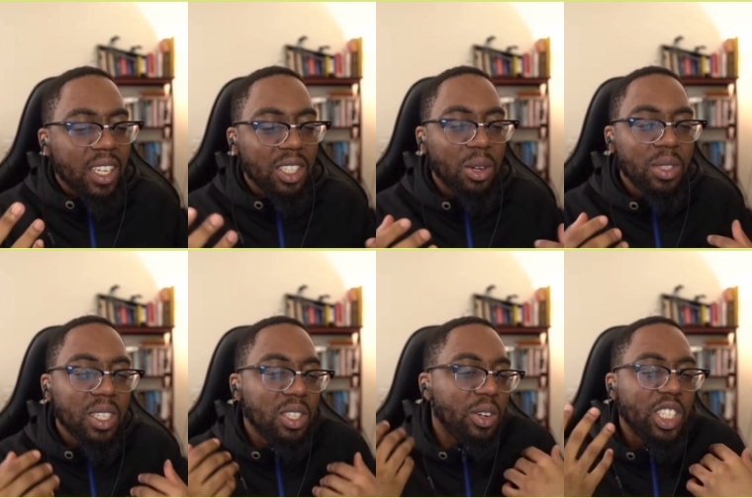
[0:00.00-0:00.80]
shows
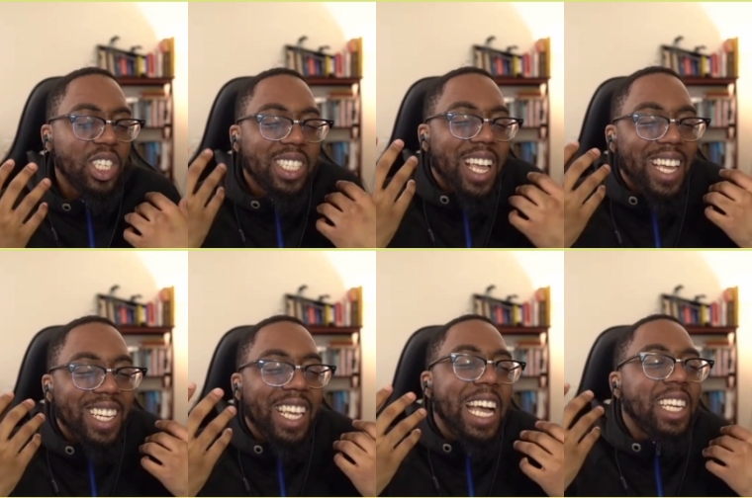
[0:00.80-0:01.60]
this, or it's just kind
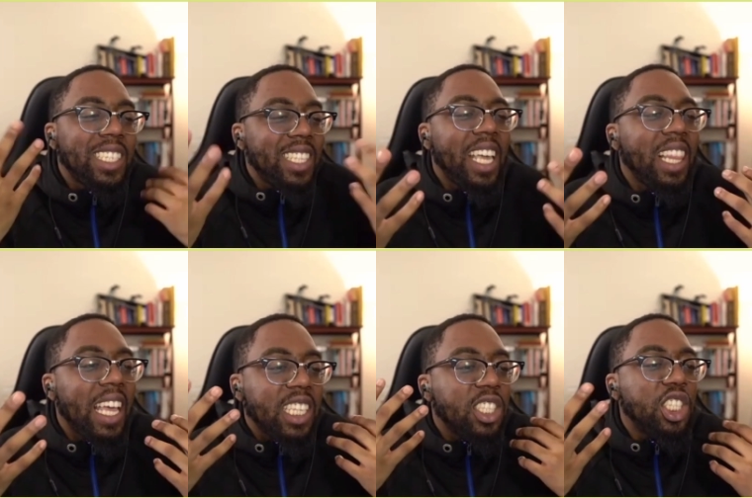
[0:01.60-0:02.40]
of, they kind of say it
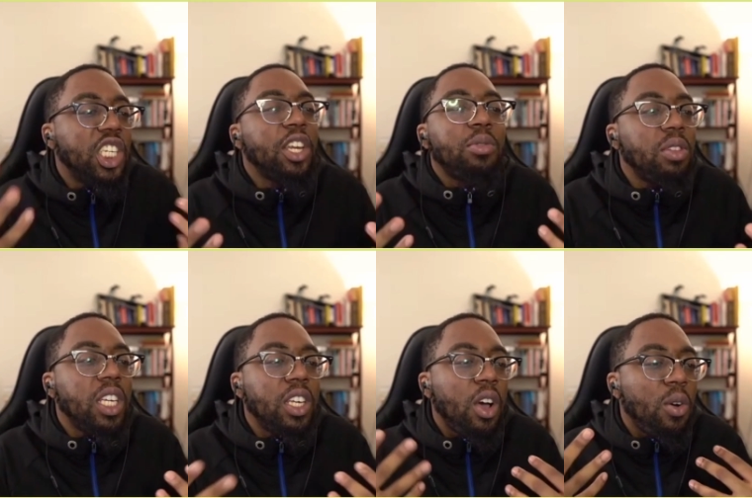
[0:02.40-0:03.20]
like it's a
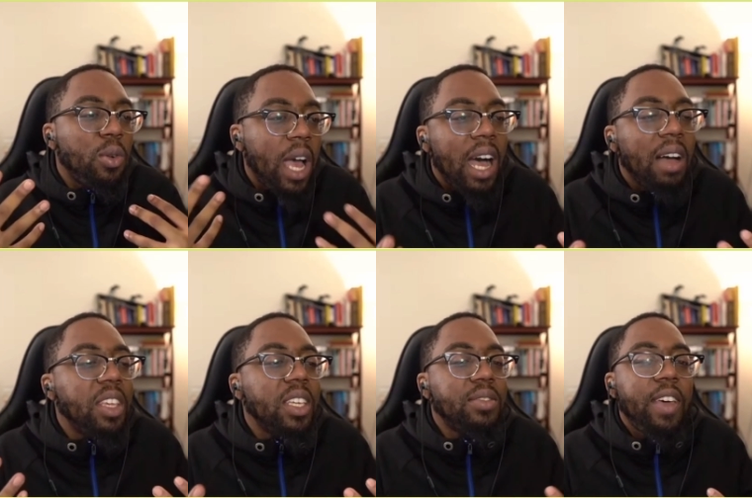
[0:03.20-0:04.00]
generally known,
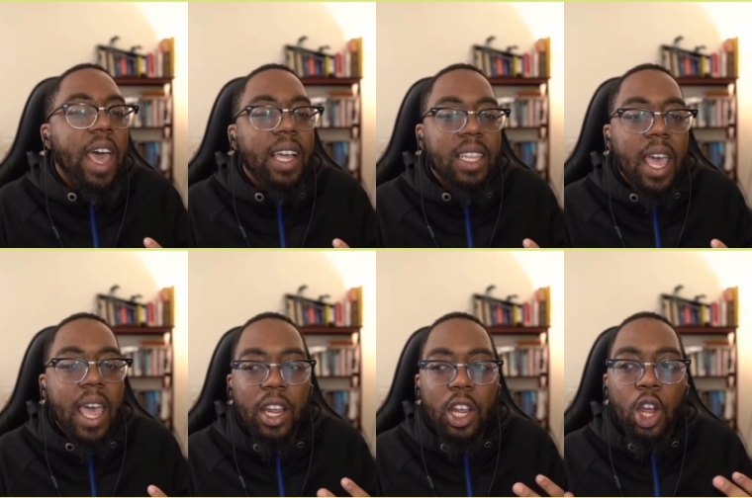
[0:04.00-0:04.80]
obvious fact
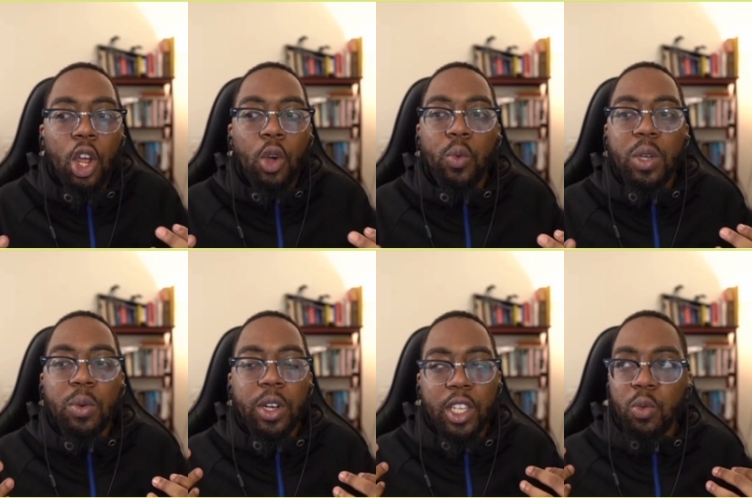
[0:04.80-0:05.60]
that
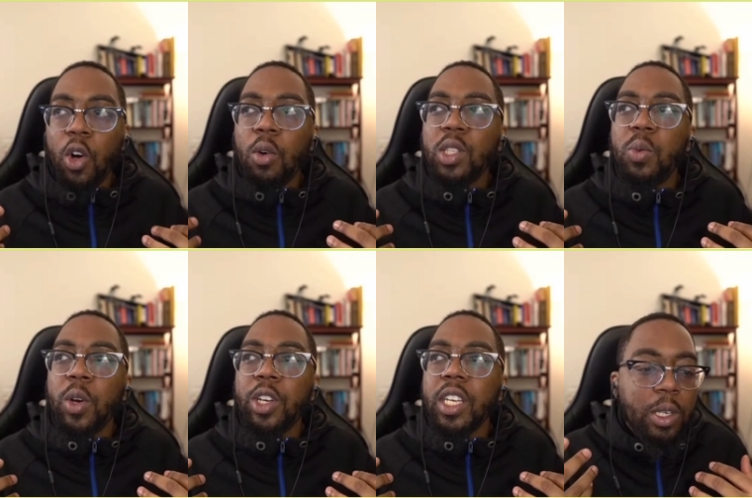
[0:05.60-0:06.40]
it's always
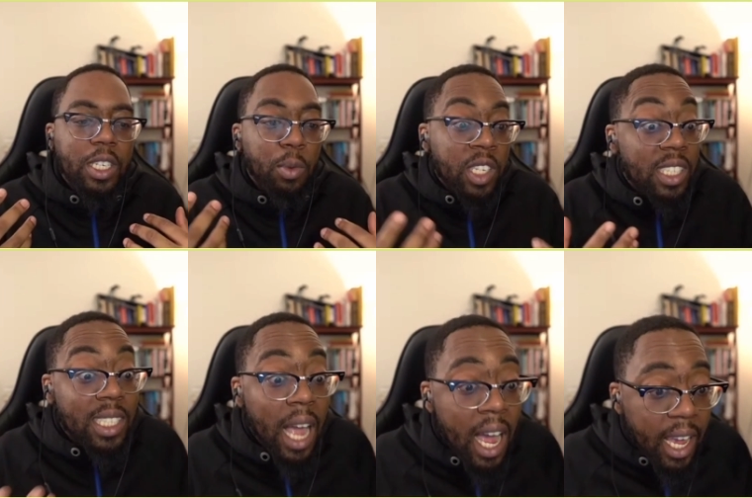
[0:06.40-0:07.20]
worded,
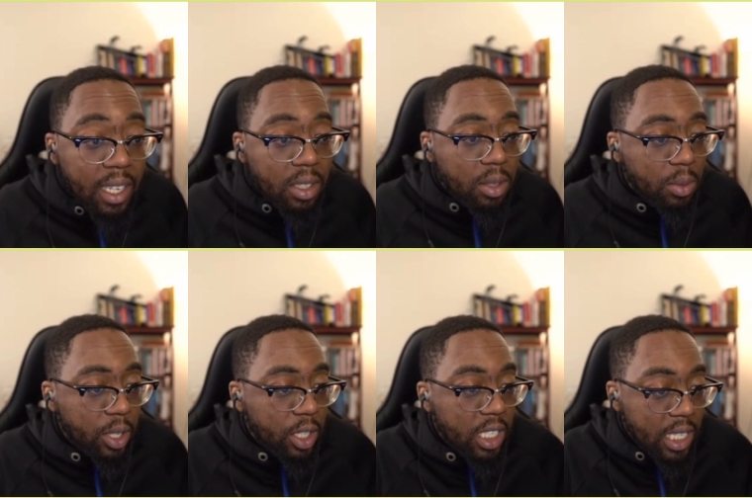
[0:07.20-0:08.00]

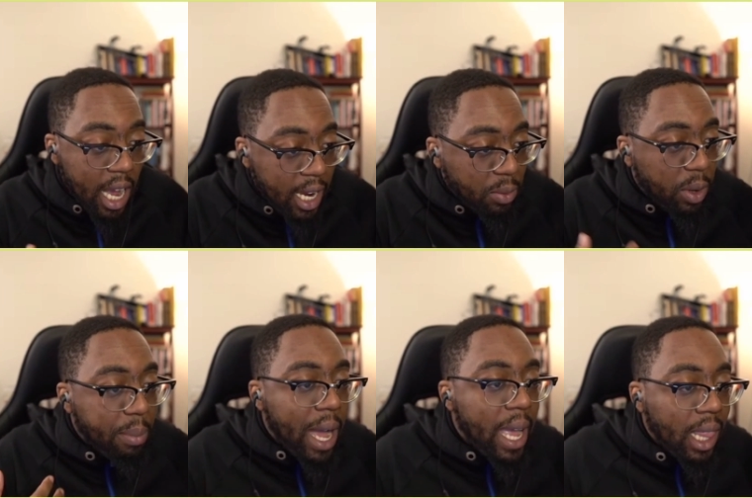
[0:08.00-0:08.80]
we're
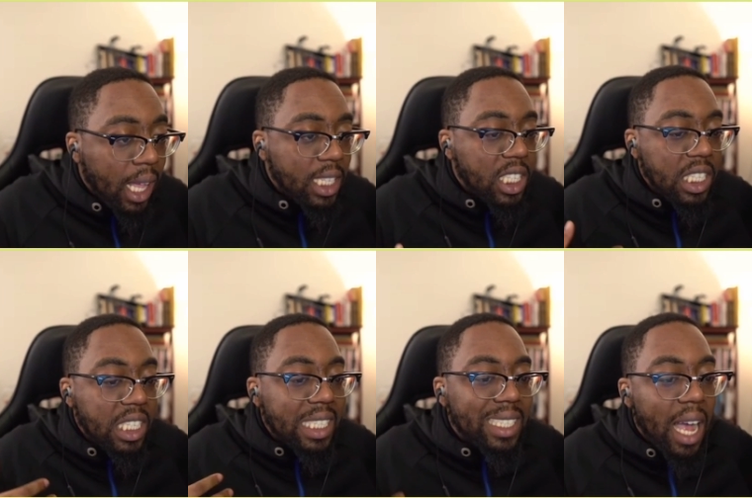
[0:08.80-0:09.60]
biologically
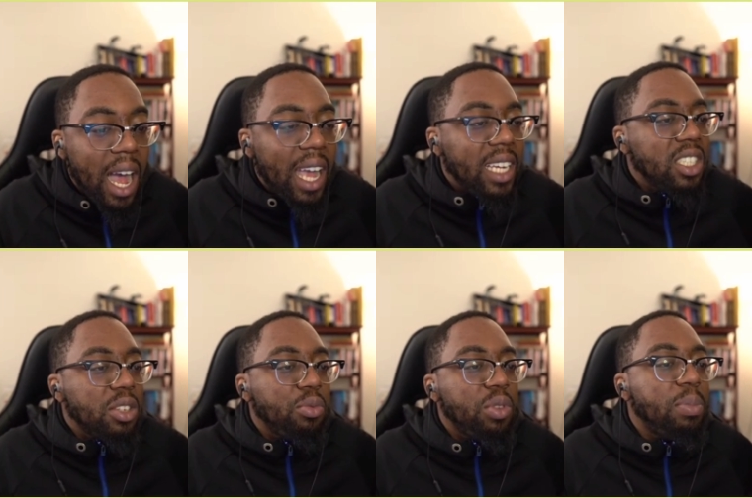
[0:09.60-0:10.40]
designed
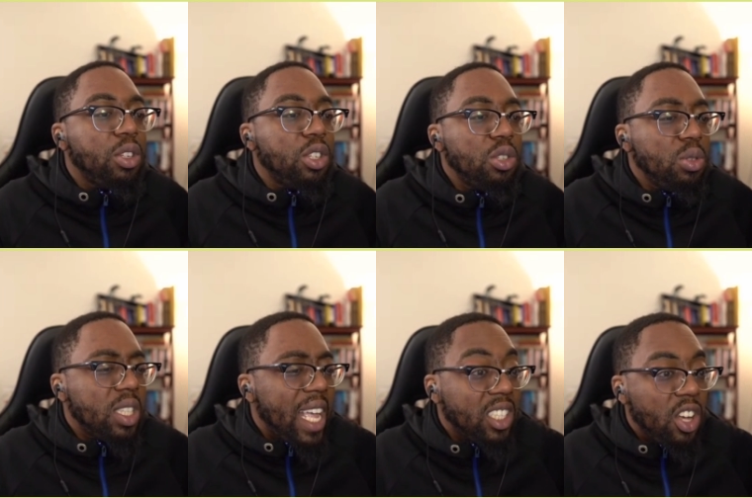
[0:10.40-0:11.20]
to reproduce.
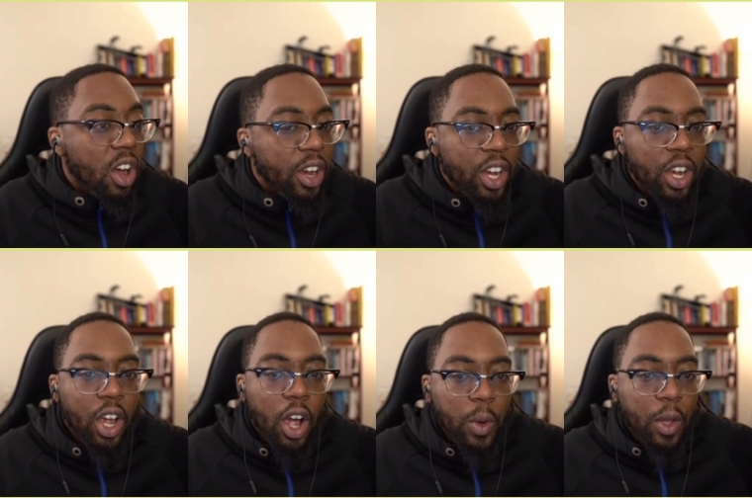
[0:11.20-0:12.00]
That's
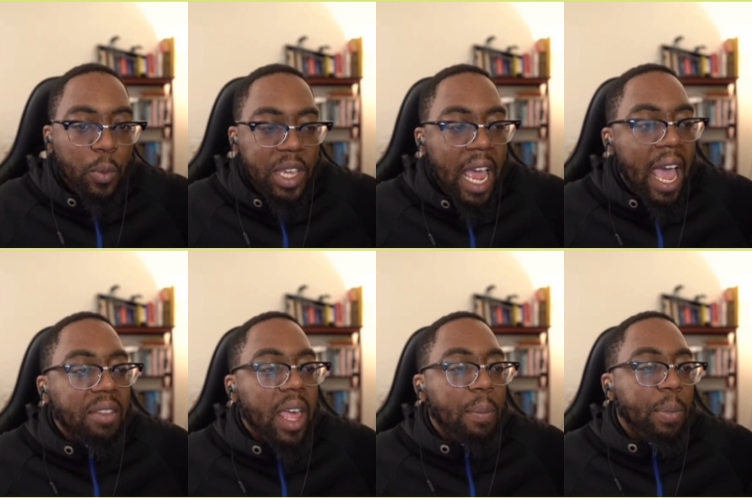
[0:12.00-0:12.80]
we
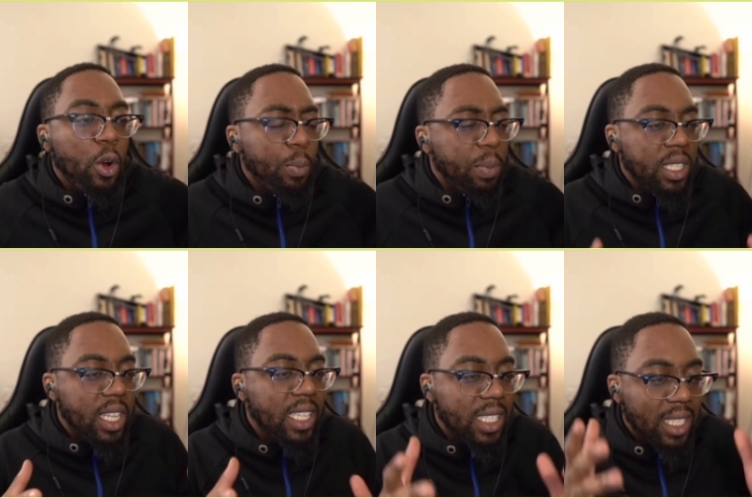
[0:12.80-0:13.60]
have that purpose.
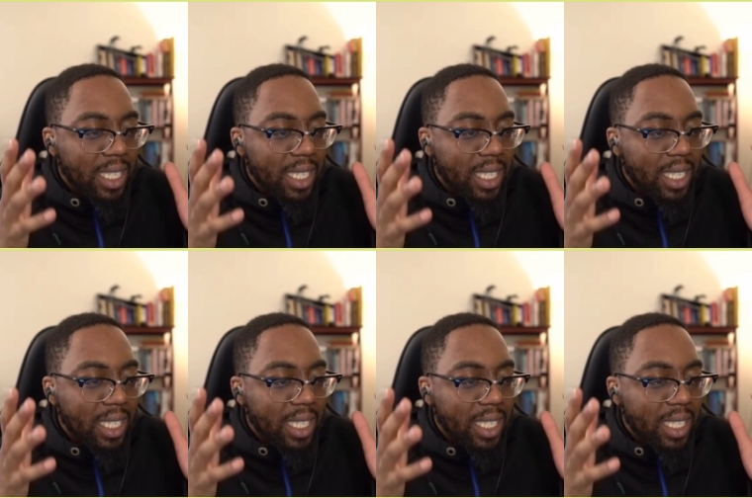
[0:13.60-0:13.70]
That's